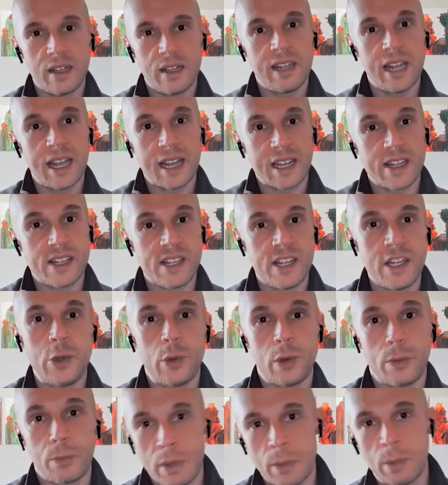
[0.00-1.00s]
that
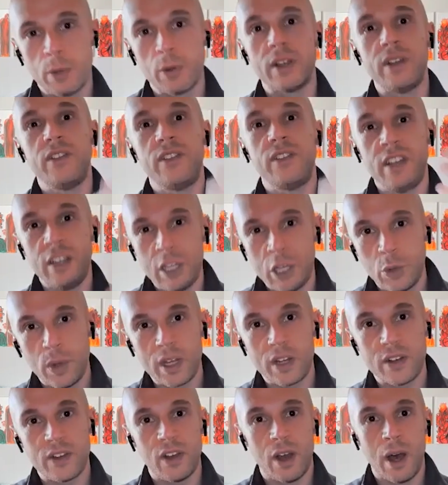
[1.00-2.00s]
continuing, people
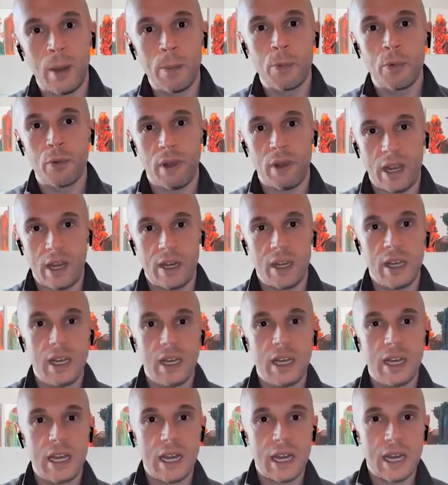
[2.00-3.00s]
continuing to upgrade
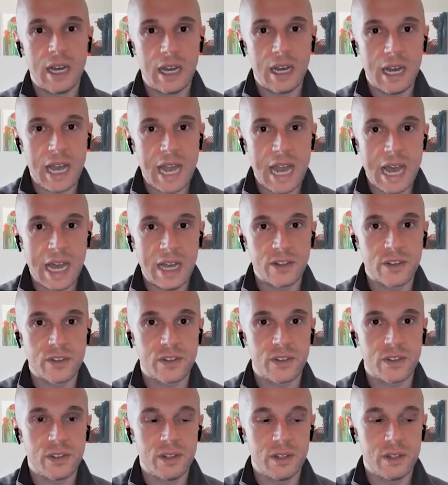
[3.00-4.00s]
uh, as
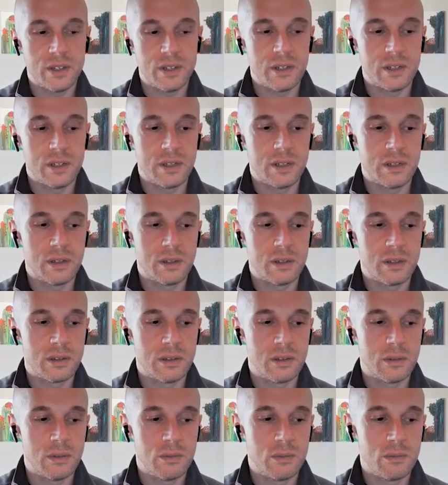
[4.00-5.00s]
the,
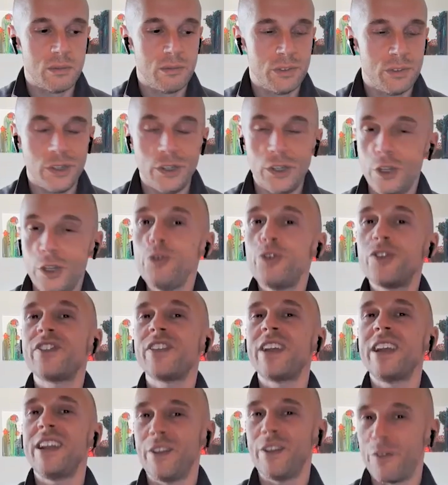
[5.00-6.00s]
the new
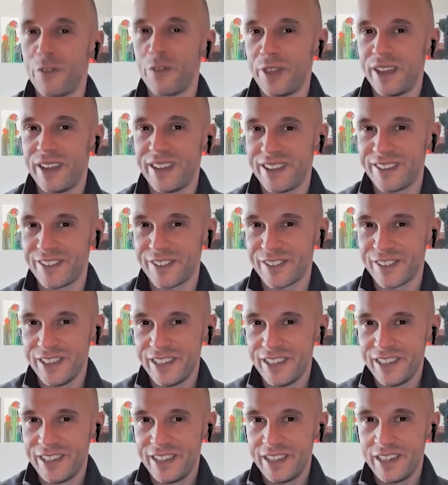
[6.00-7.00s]
state of things
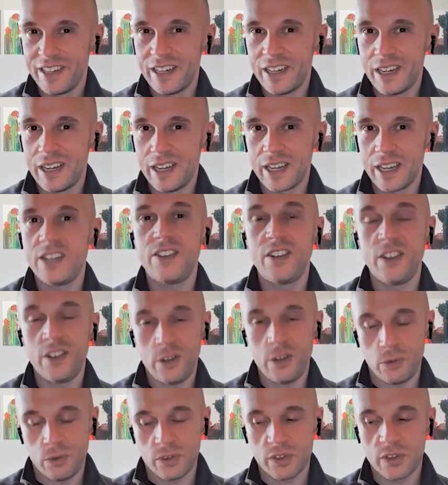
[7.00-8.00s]
uh,
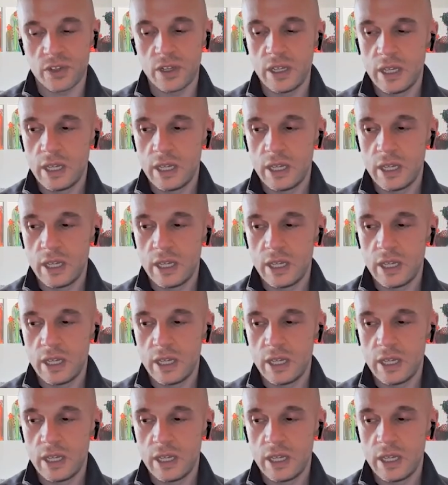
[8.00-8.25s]
continues.